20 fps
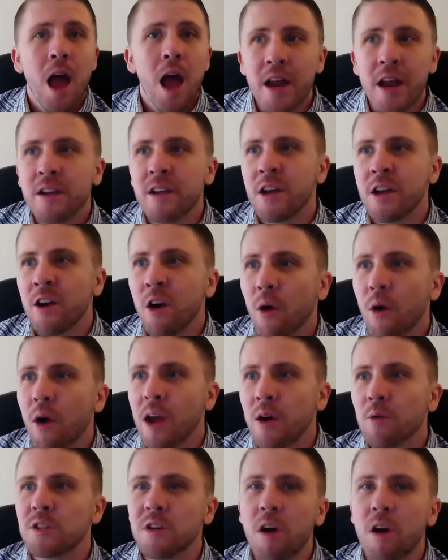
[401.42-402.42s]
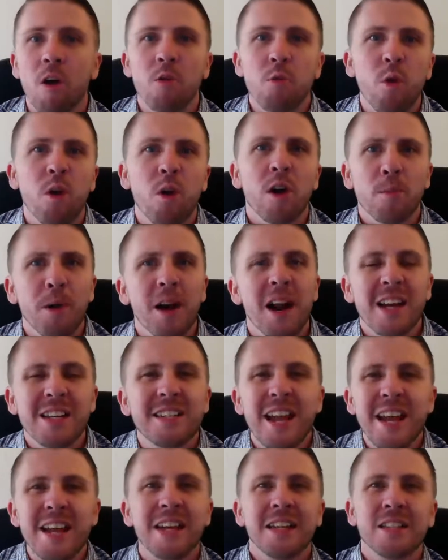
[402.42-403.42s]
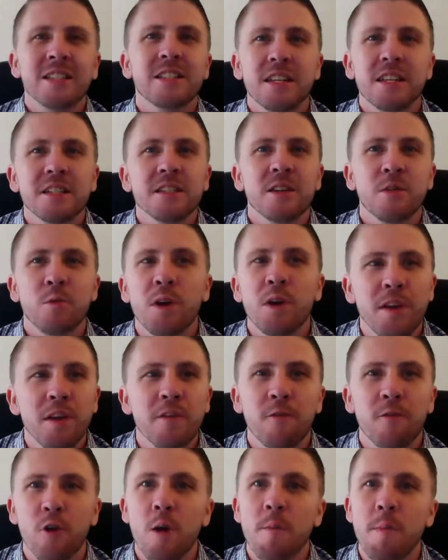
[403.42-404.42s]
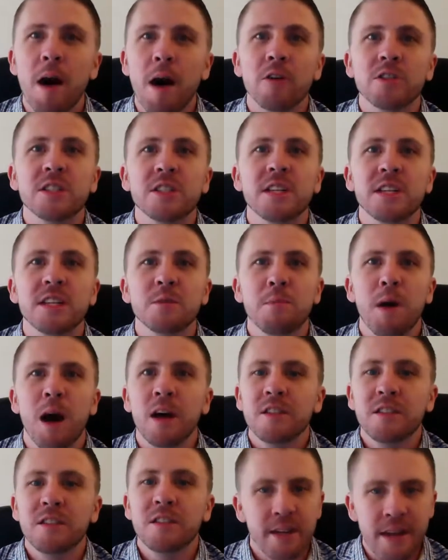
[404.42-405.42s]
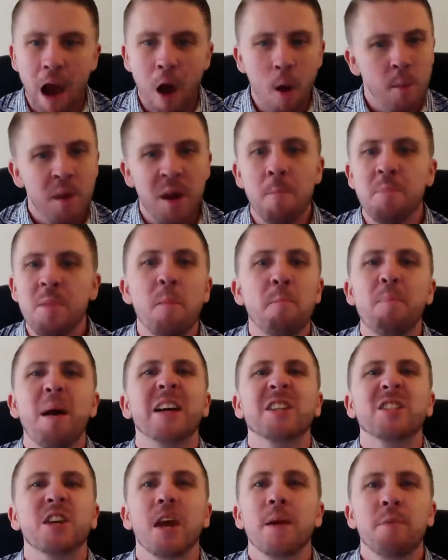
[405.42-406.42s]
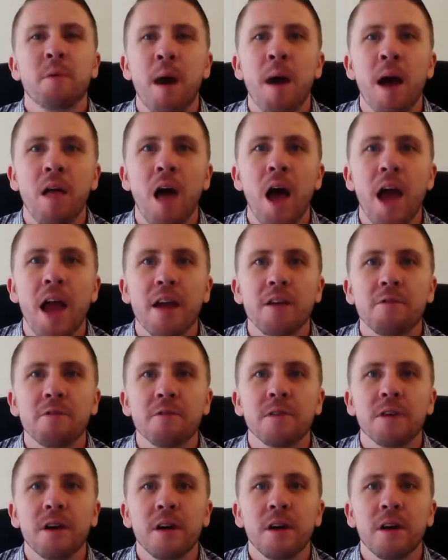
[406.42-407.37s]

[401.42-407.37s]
And, you know, it was hard work, but I stayed consistent with it for about 6 months, and now I'm in the best shape of my life.